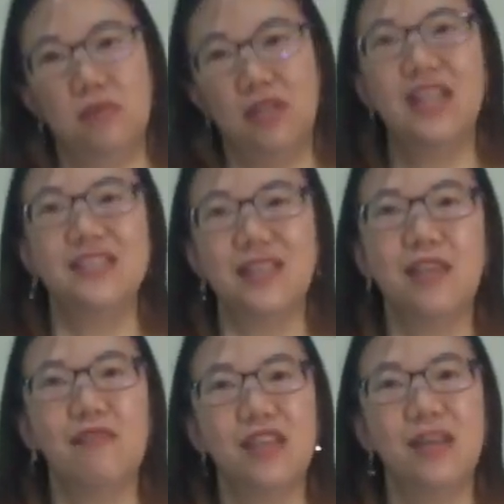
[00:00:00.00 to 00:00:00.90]
let's
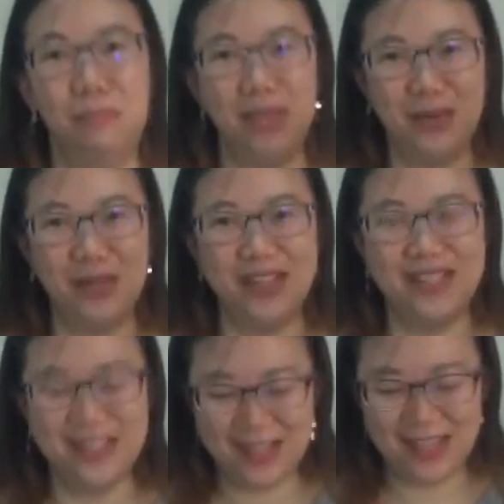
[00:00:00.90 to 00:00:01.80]
give it a big one.
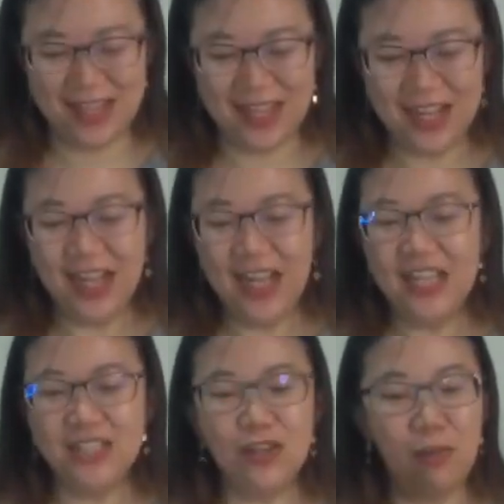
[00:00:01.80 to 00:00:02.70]
Okay,
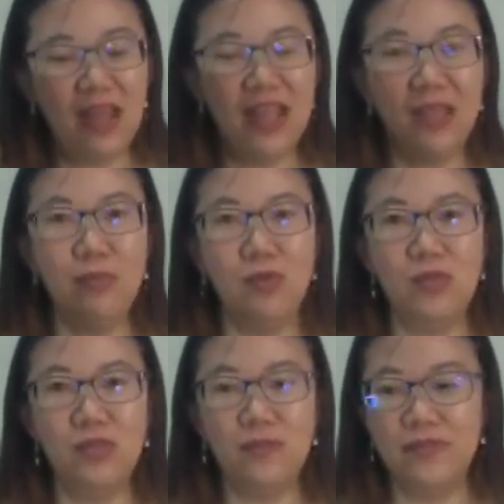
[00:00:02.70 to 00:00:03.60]
so my
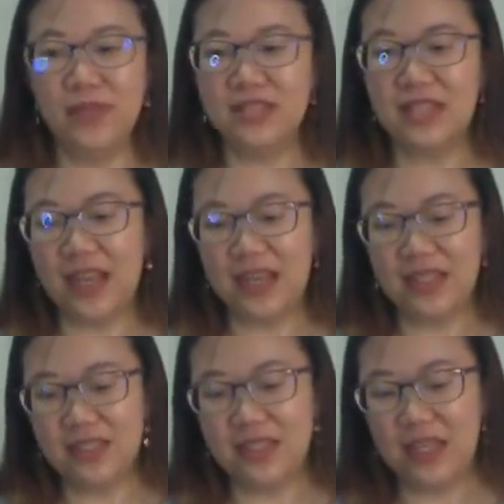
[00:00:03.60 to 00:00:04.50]
moon
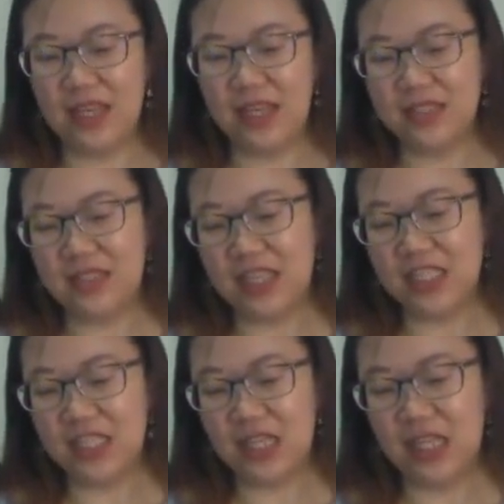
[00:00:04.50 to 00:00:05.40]
size is
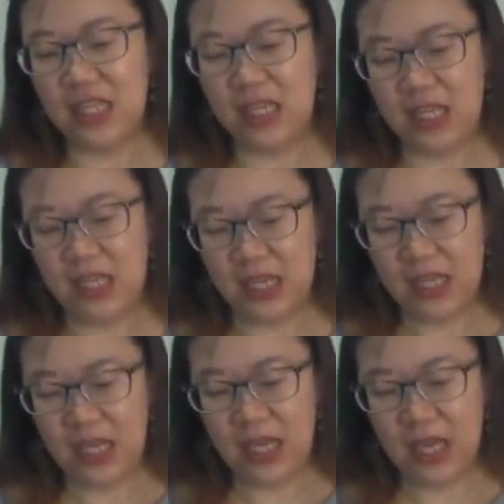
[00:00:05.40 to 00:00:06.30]
actually
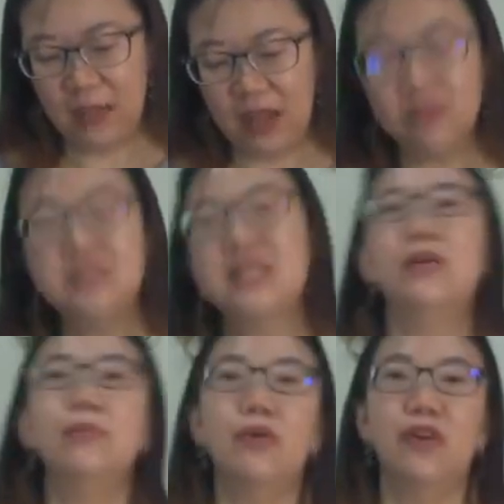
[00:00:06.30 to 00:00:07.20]
about
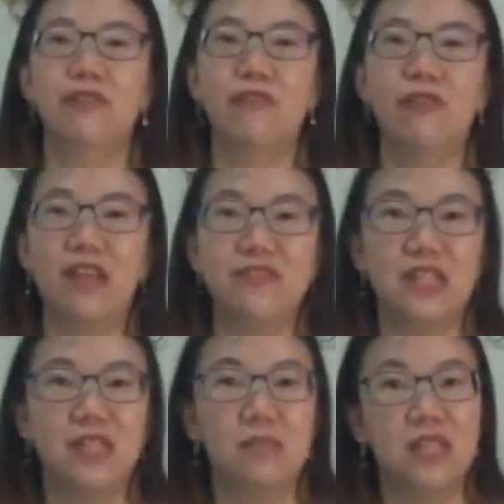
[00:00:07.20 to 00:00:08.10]
7.5
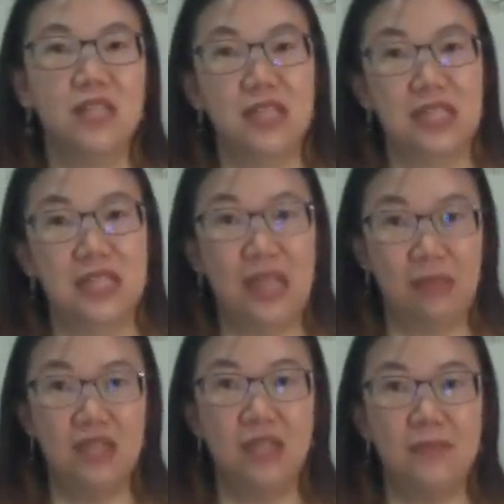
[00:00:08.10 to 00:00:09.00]
centimeter in
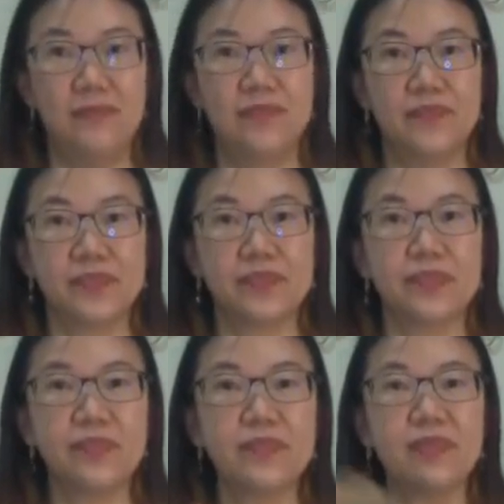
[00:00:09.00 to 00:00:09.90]
diameter.
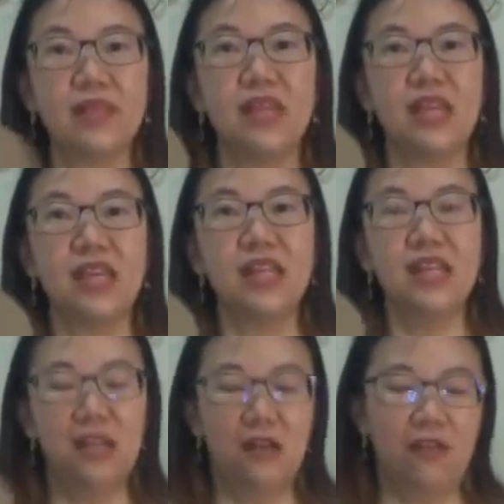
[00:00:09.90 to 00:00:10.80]
Okay,
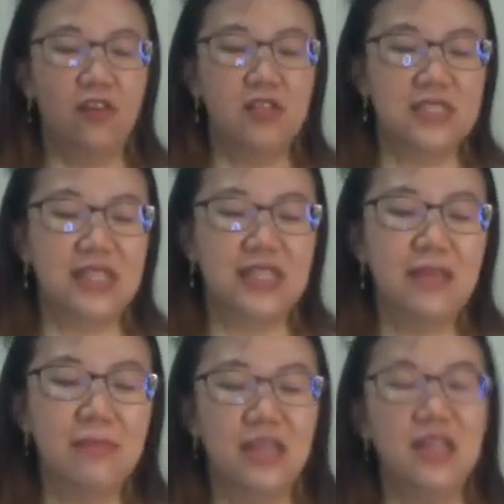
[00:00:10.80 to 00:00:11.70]
of course
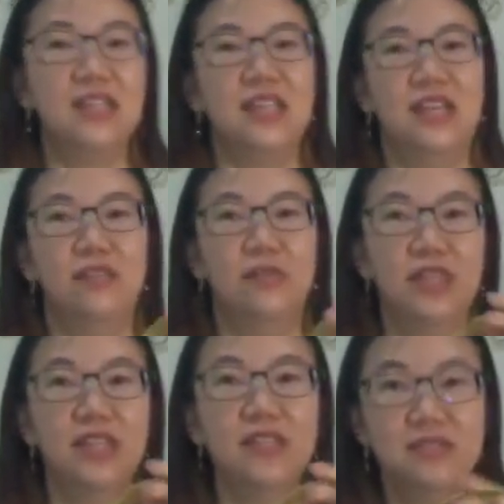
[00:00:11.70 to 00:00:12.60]
nothing bigger than your
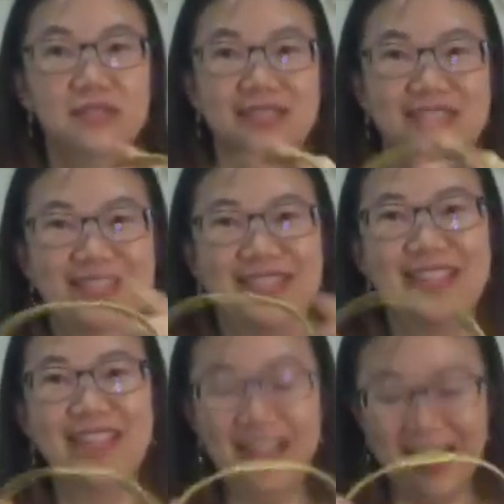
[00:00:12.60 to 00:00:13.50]
ring.
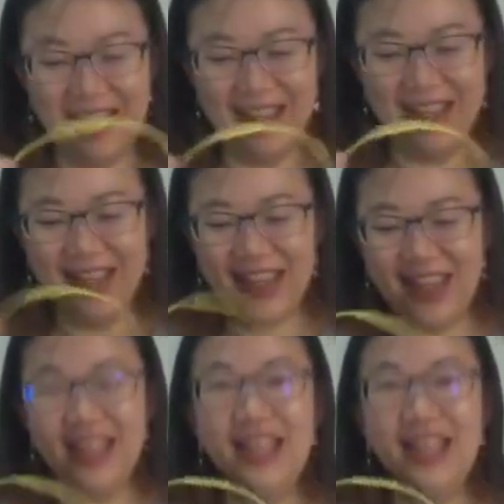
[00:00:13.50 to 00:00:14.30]
Okay,